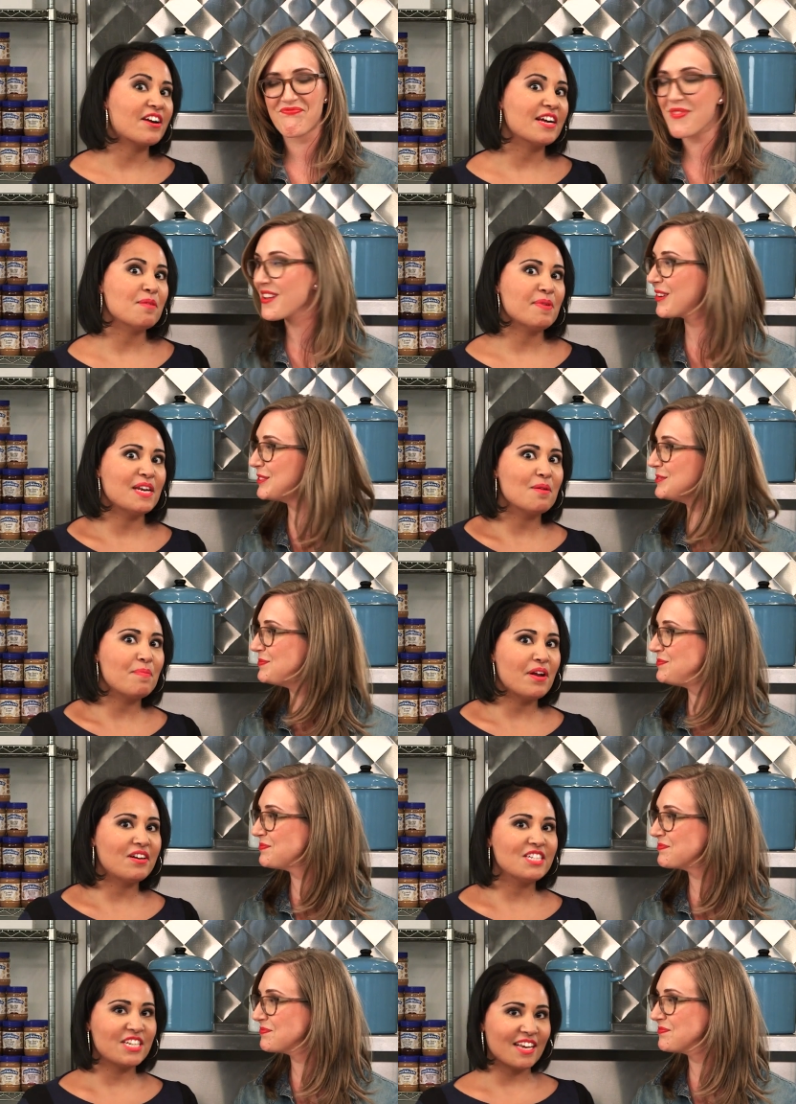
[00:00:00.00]
Speaker 1: curried peanut
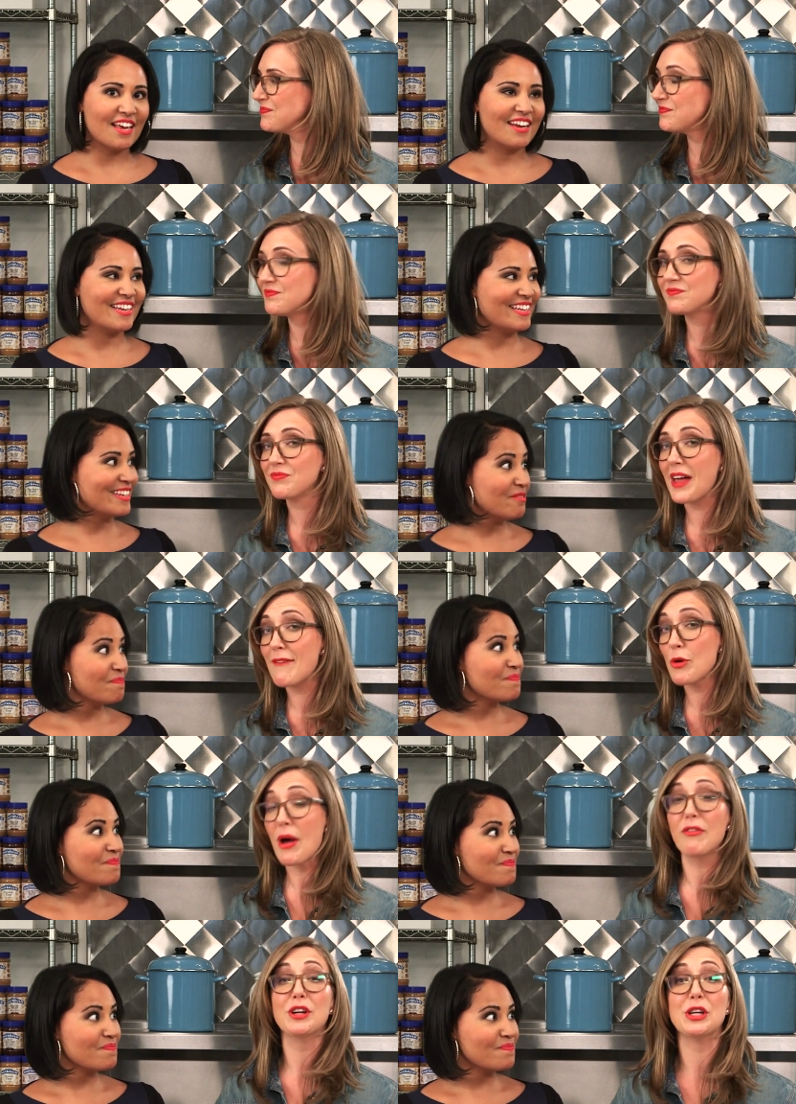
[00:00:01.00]
butter chicken.
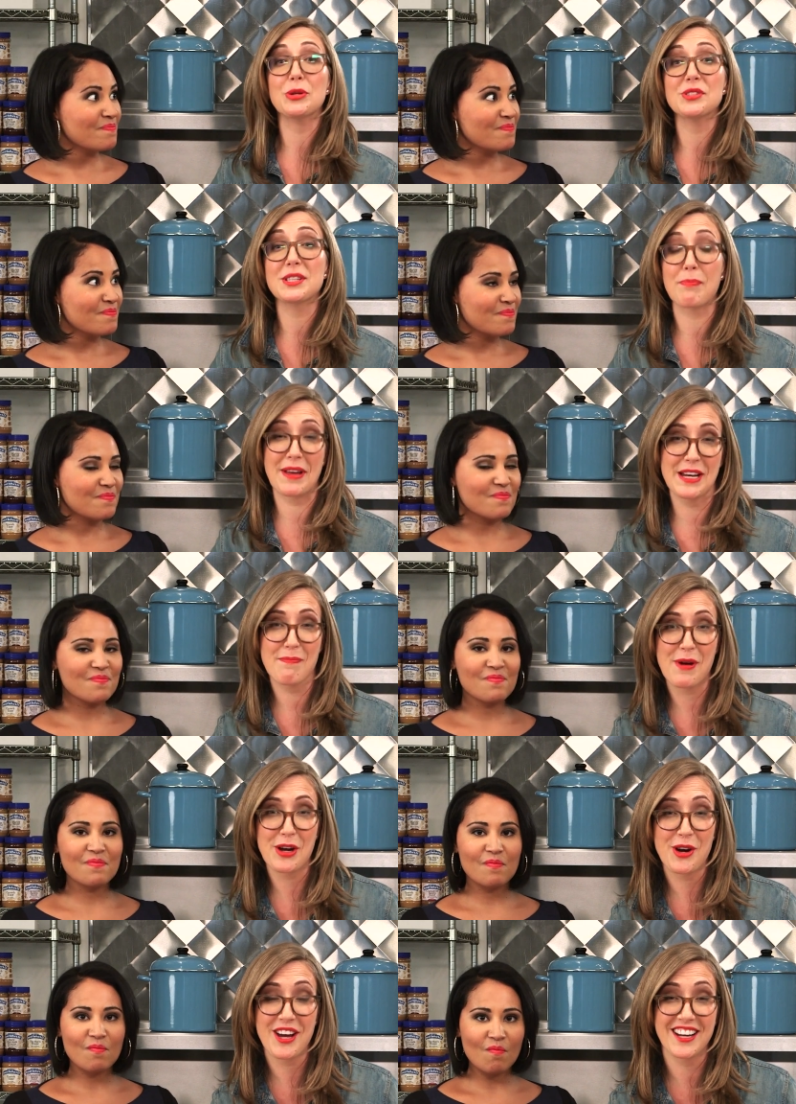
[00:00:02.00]
Have you ever used peanut
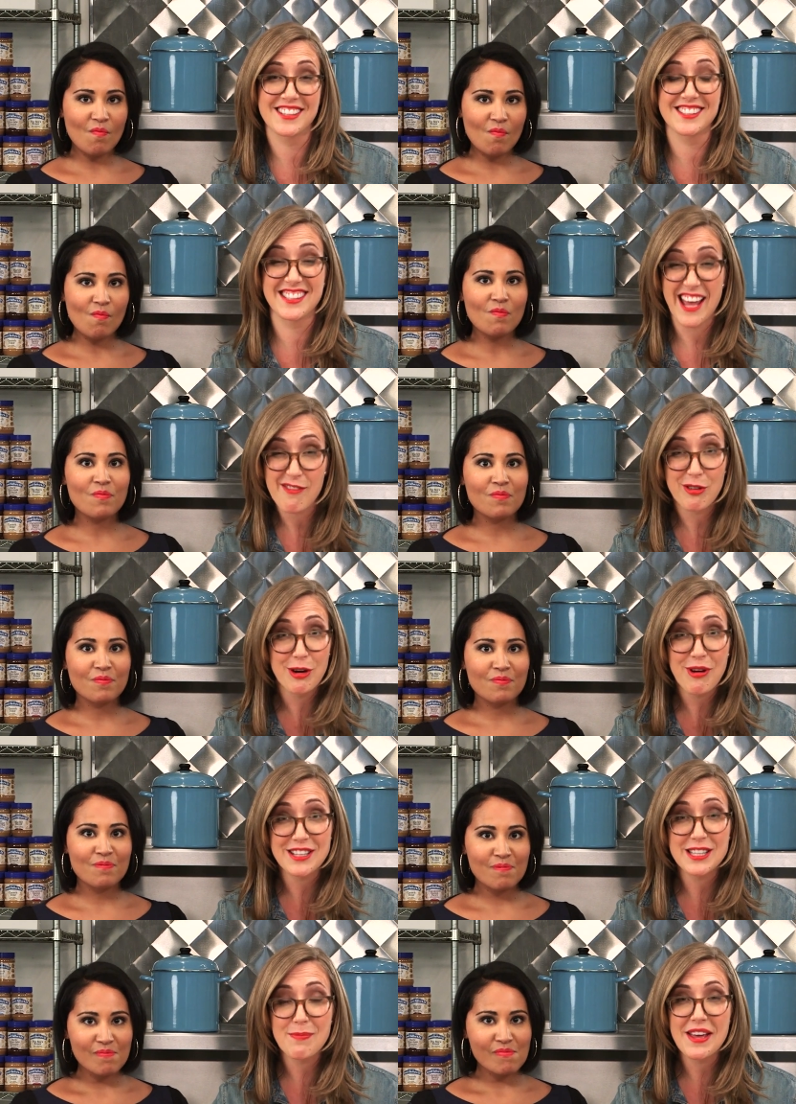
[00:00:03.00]
butter in a savory
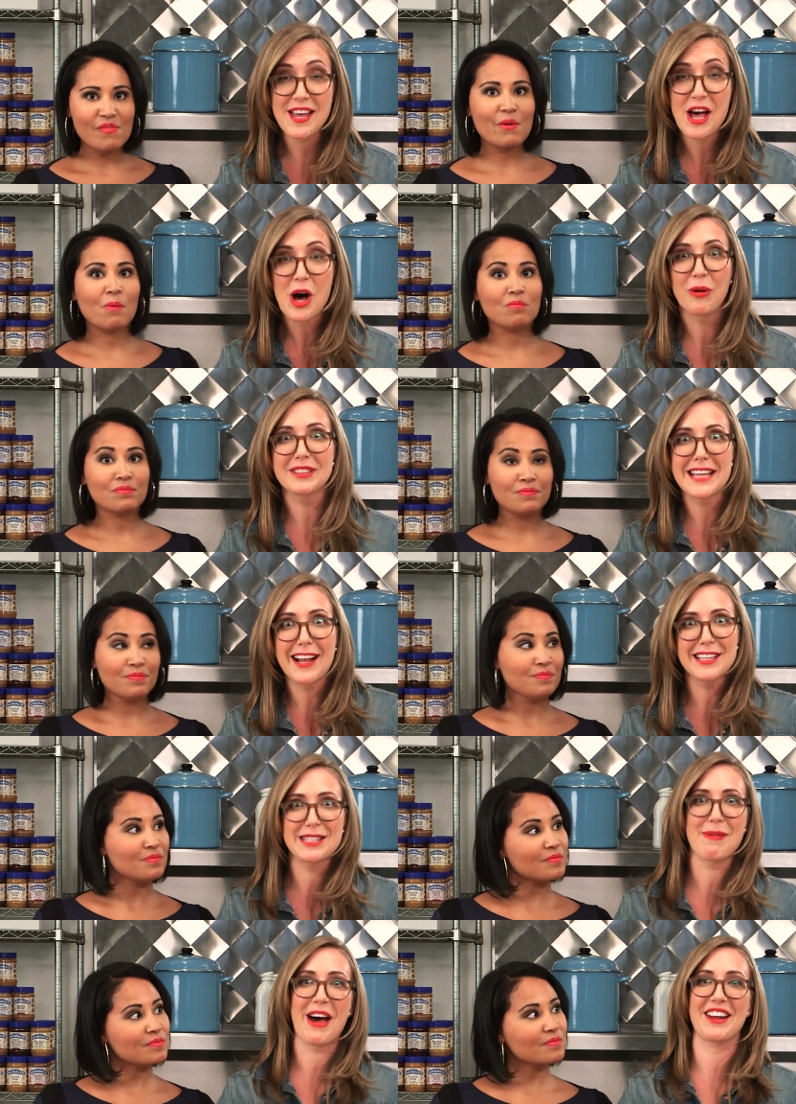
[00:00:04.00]
recipe? Well,
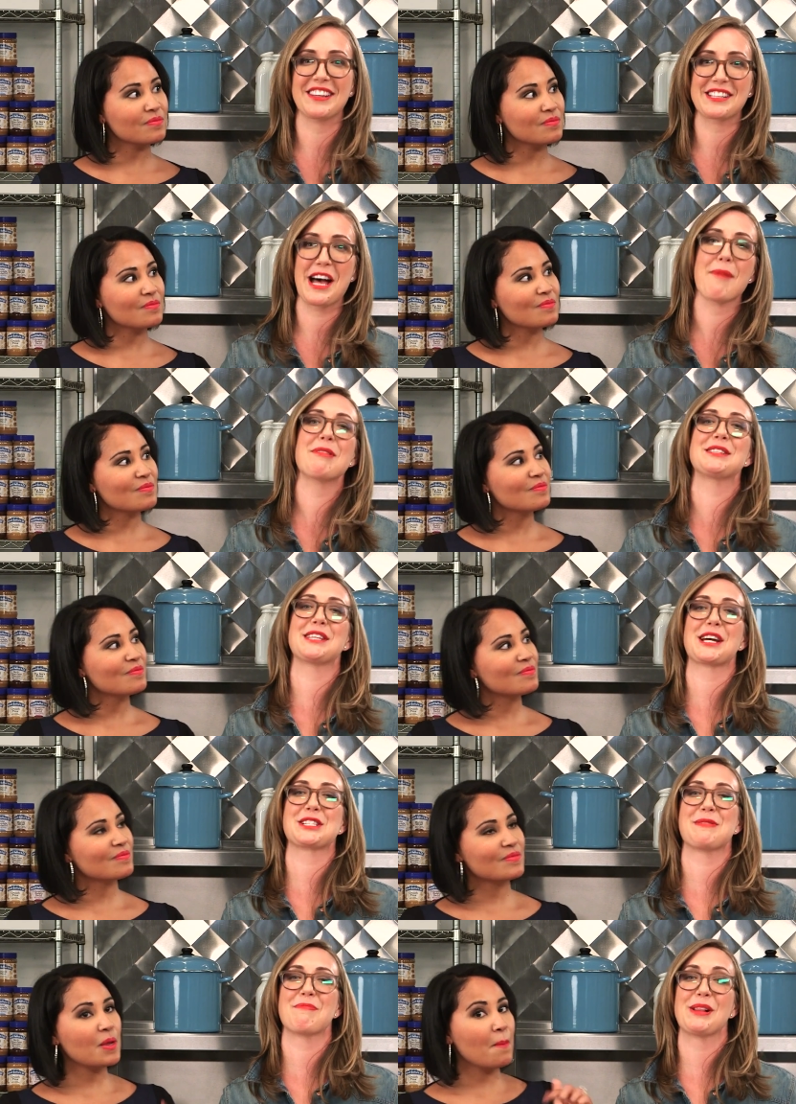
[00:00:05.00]
tell us about it in the comment
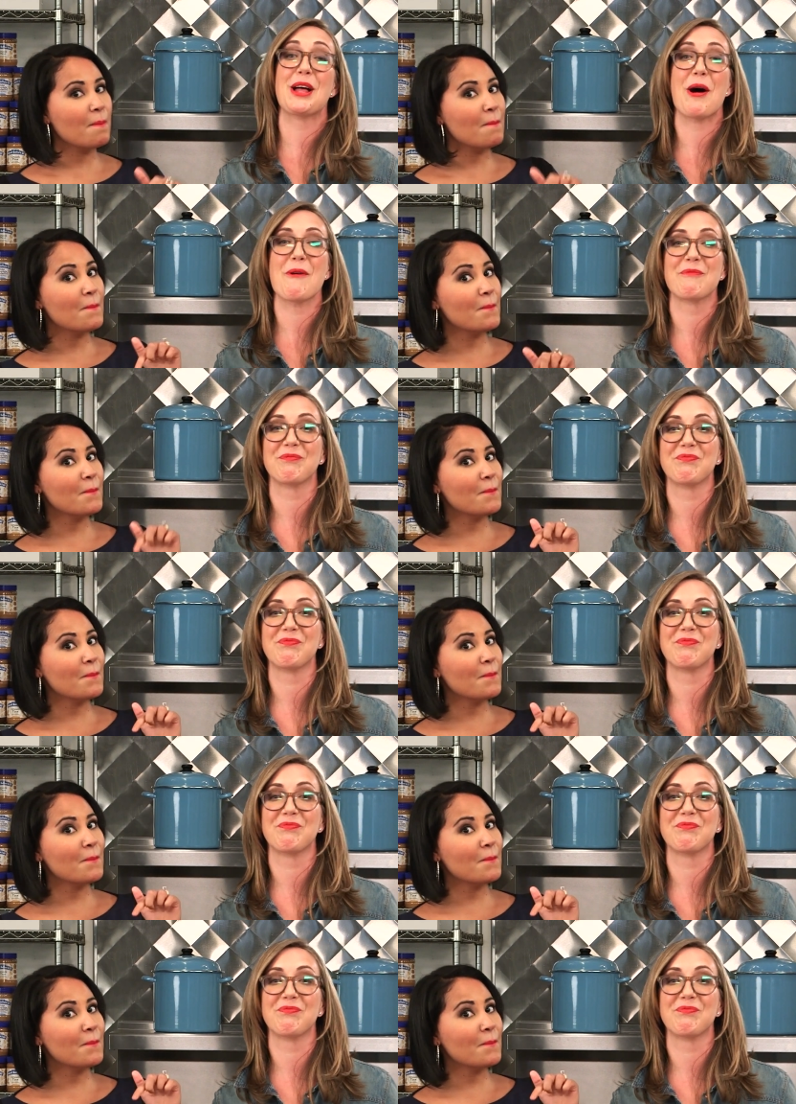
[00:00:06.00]
section below.